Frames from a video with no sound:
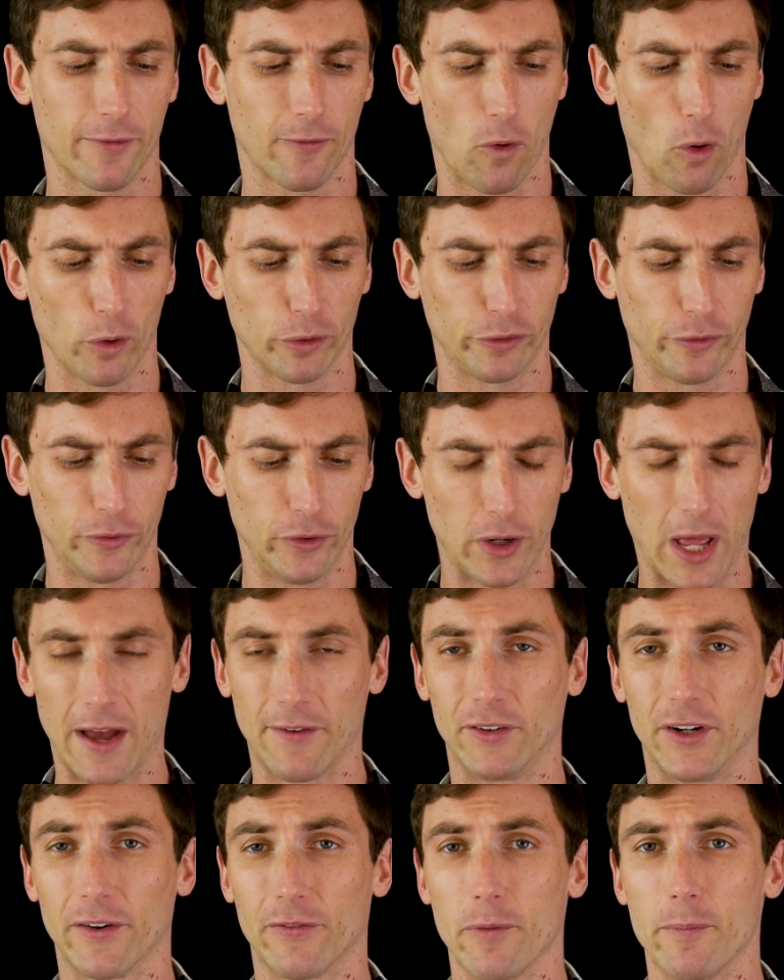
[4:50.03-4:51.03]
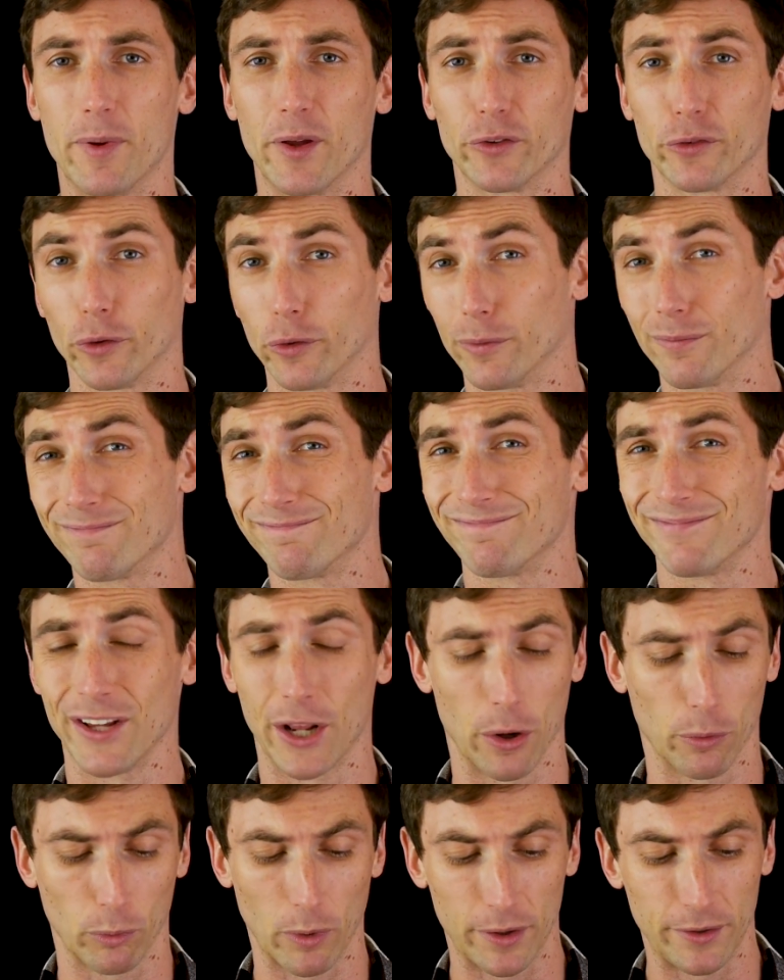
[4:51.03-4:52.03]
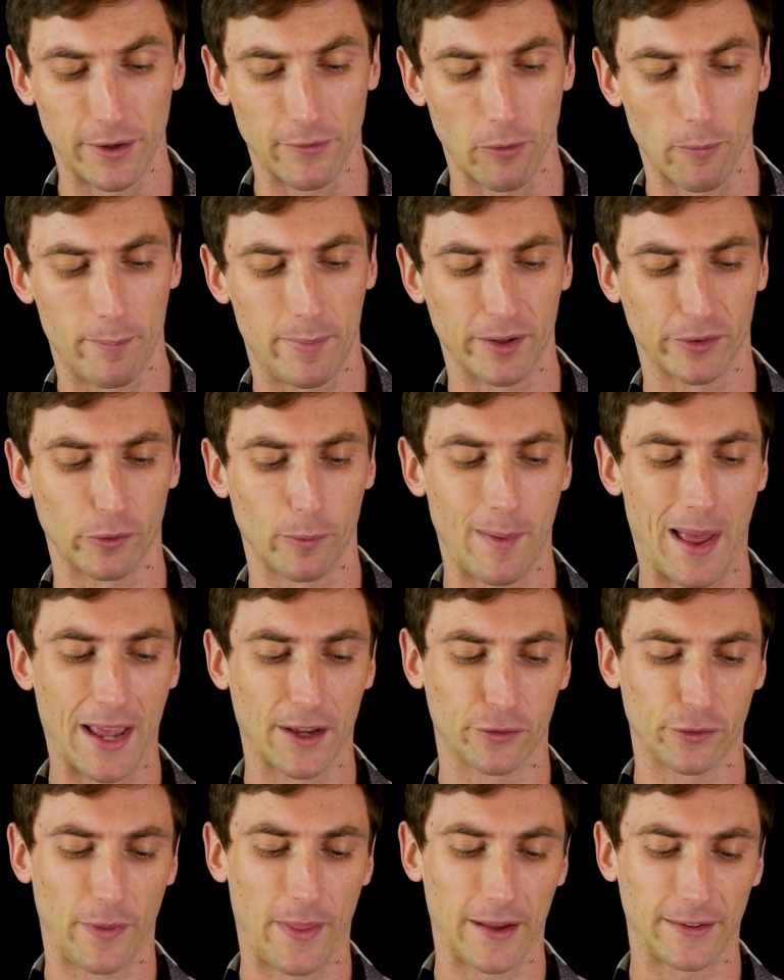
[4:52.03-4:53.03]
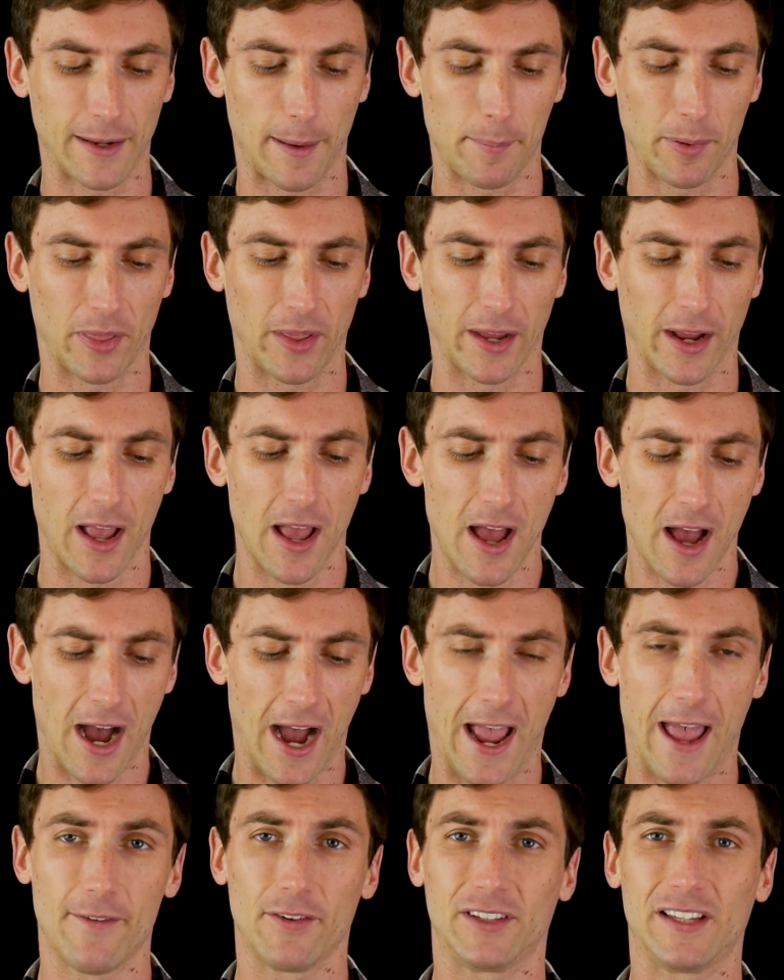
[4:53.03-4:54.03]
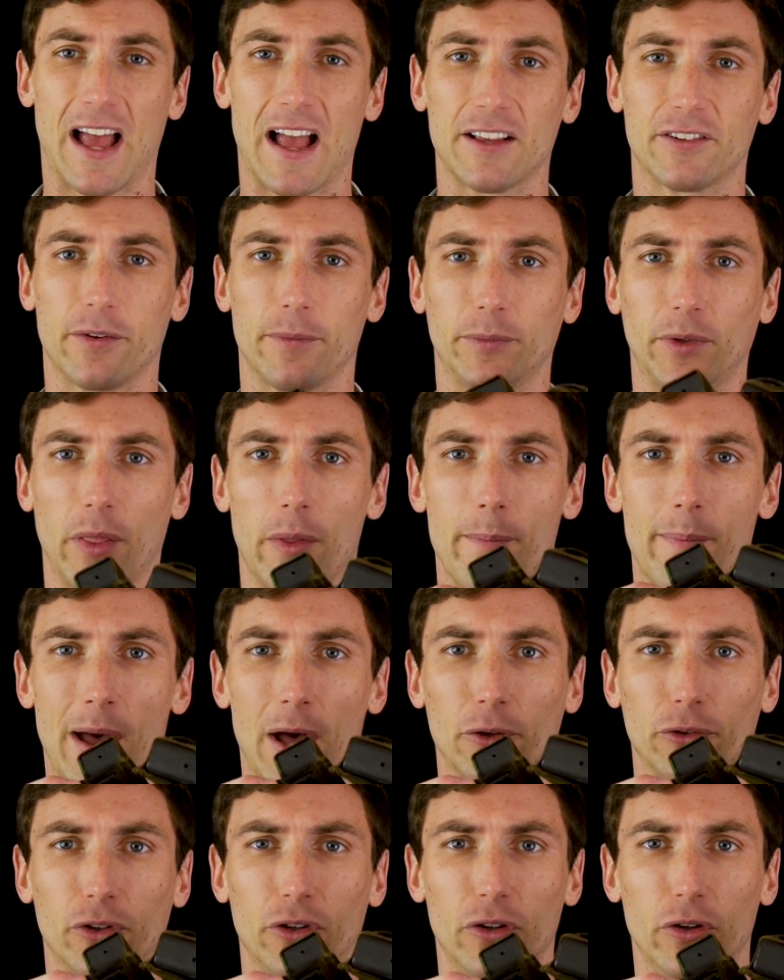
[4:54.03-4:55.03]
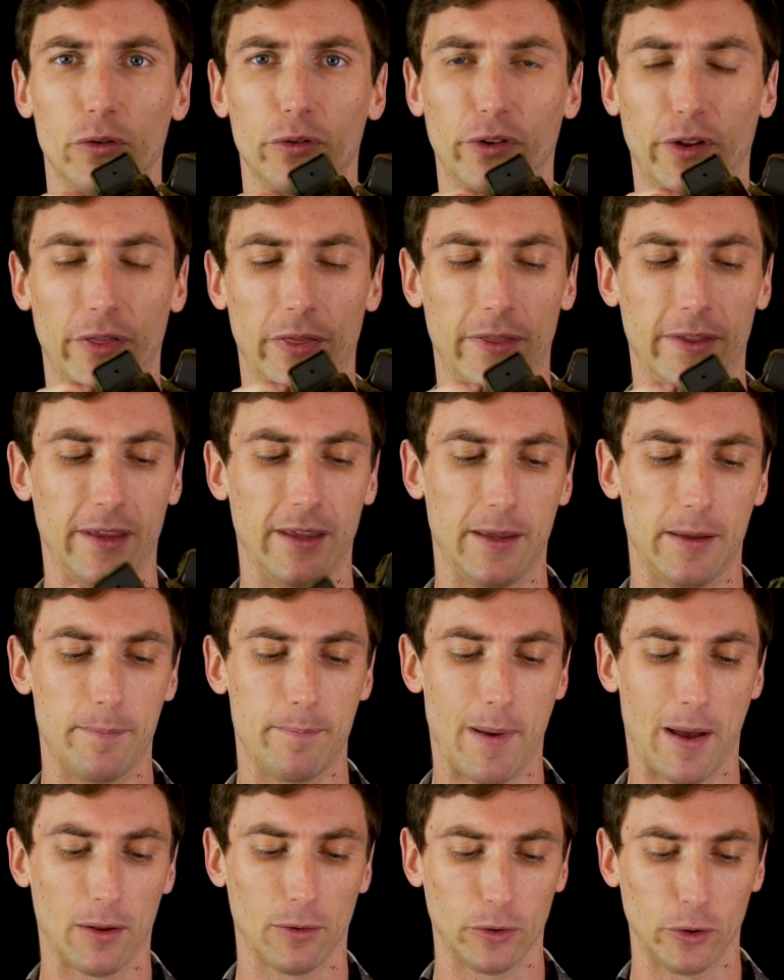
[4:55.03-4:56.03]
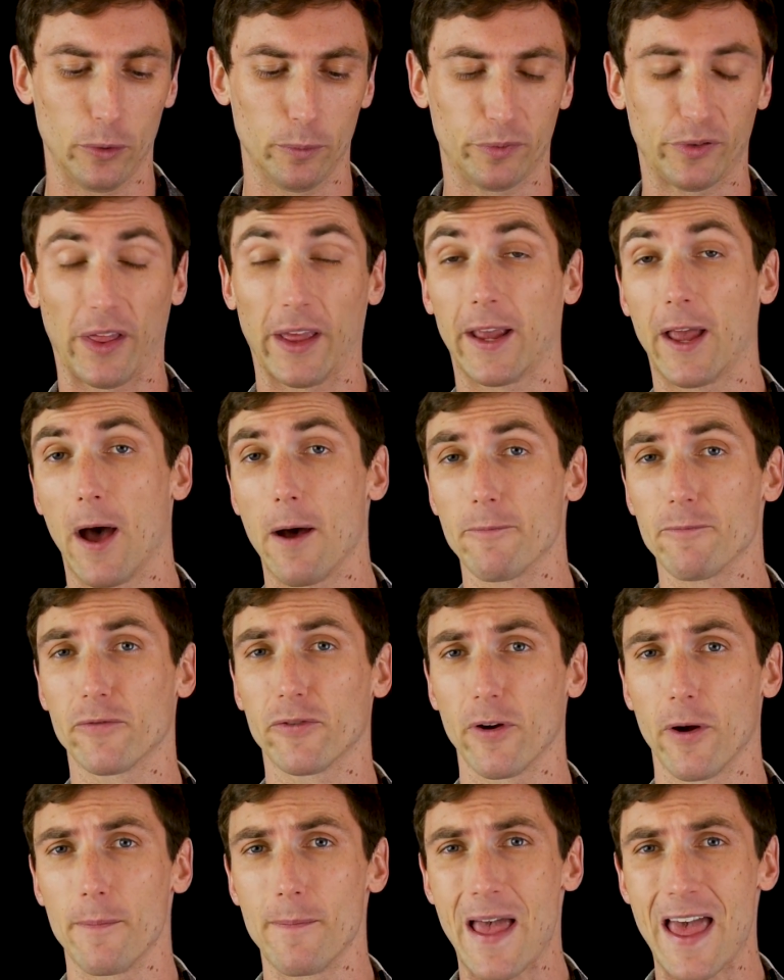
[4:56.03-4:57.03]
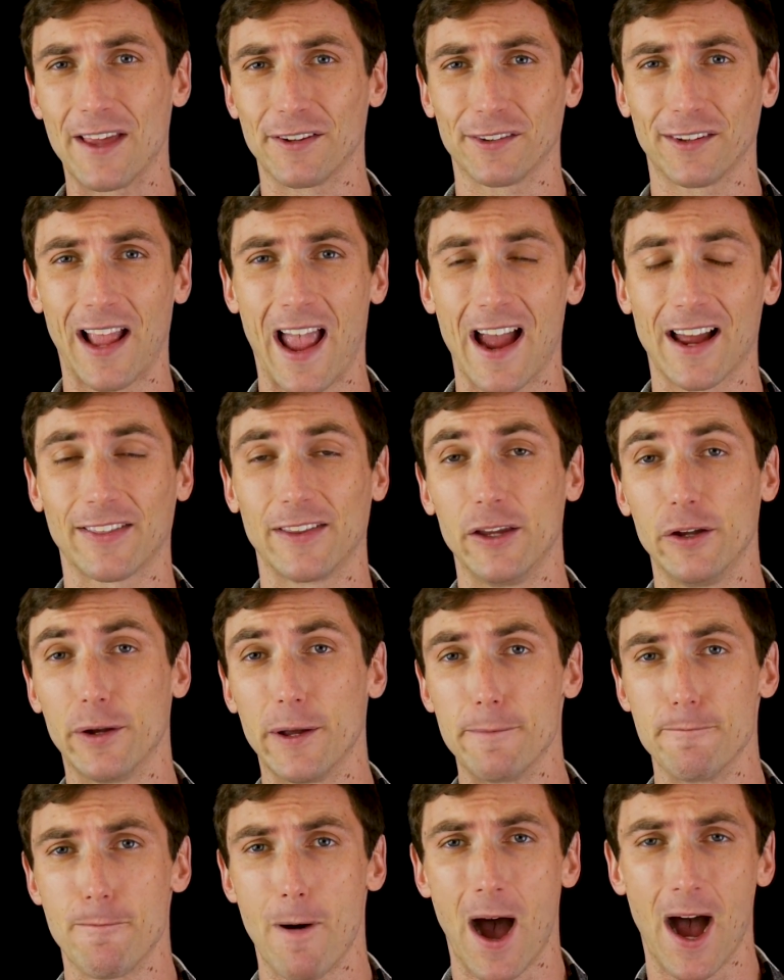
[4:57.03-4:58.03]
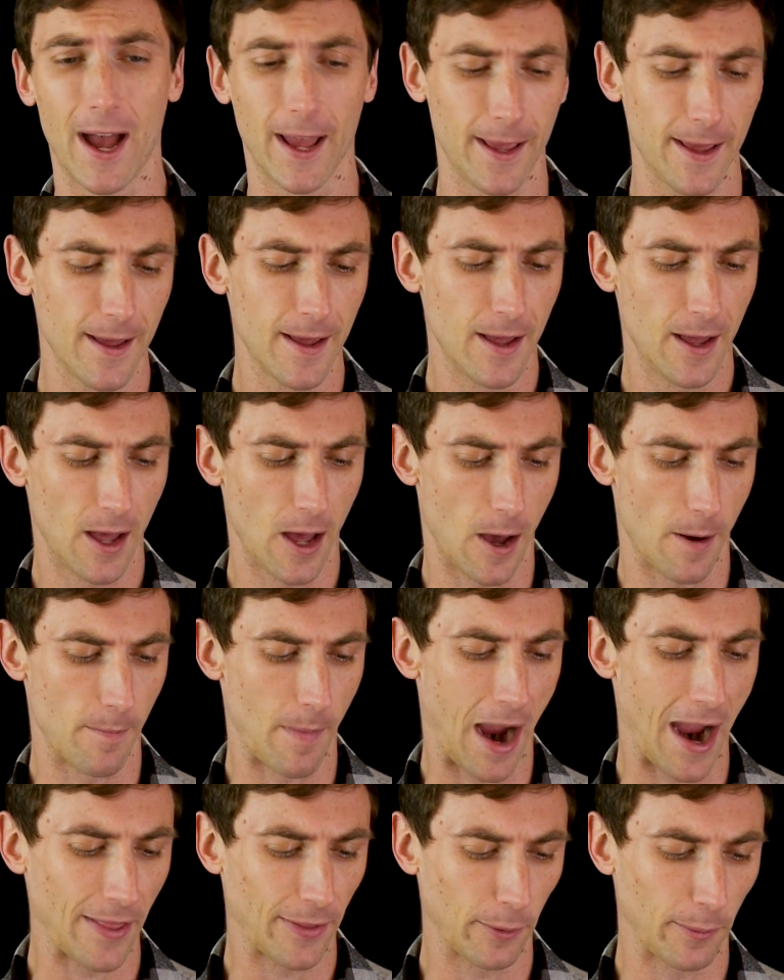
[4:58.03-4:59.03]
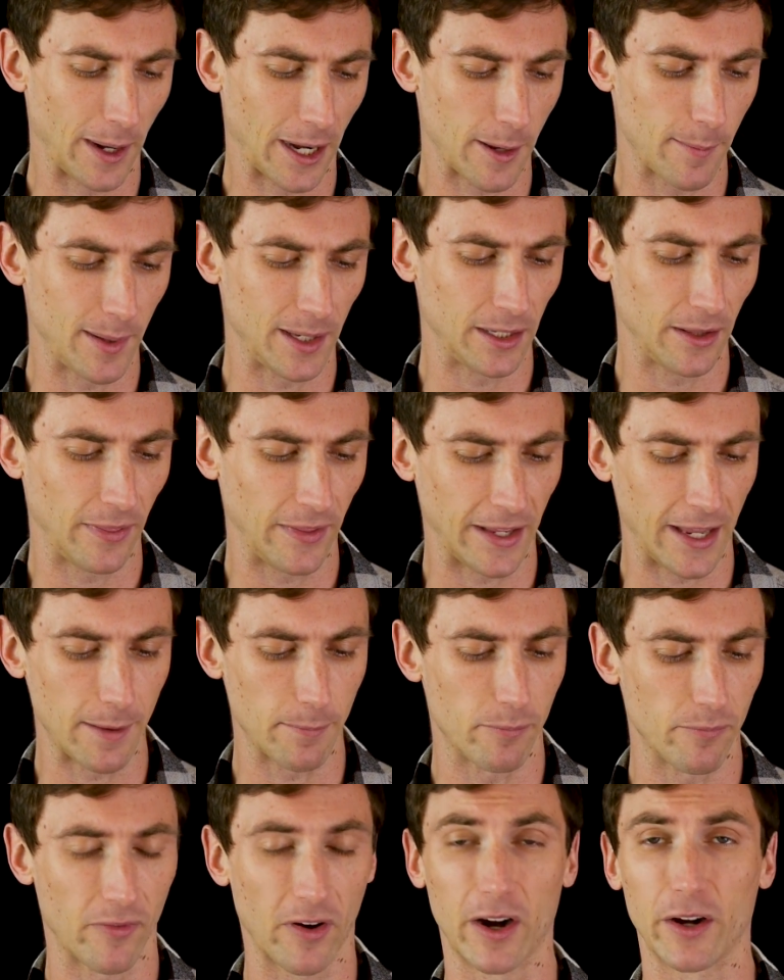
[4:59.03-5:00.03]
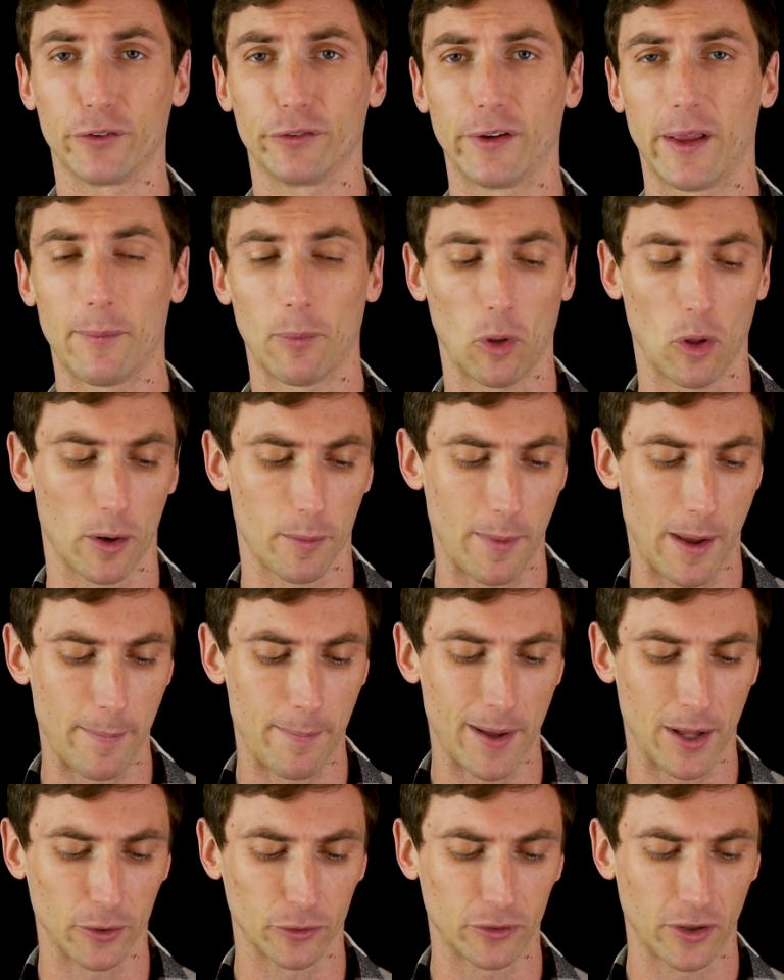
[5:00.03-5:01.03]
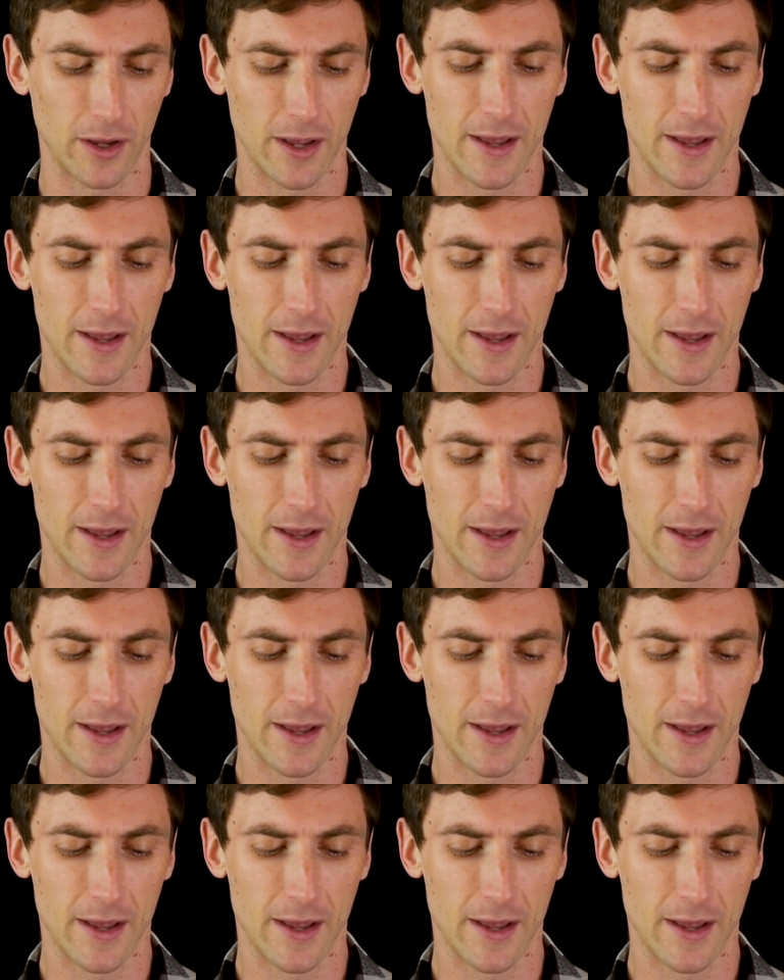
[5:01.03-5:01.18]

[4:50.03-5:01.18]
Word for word: Of course, if you have a different pistol, you know, run different pistol mags and that type of thing. I have attached them to the belt using the belt loops that come from Esstac that you can buy. Um, highly recommended. They keep them very stable on my belt.